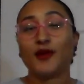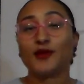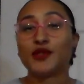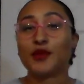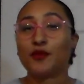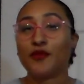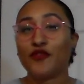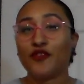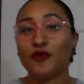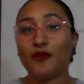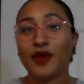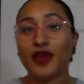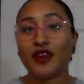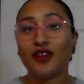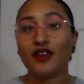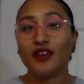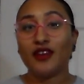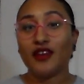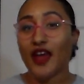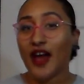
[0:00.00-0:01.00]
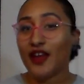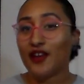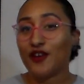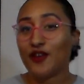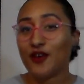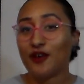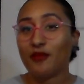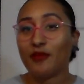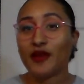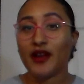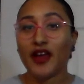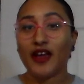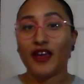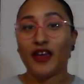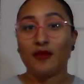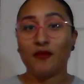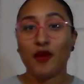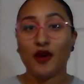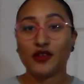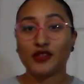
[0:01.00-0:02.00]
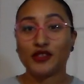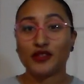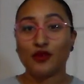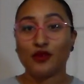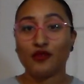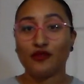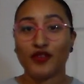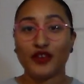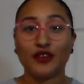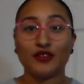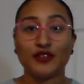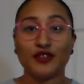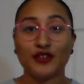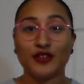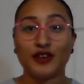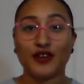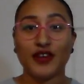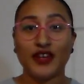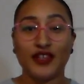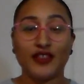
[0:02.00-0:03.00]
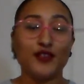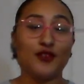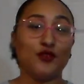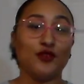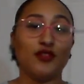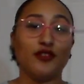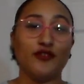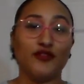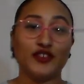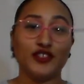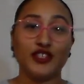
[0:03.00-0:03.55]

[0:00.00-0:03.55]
Some of you may not know, but I am also a realtor in the Northern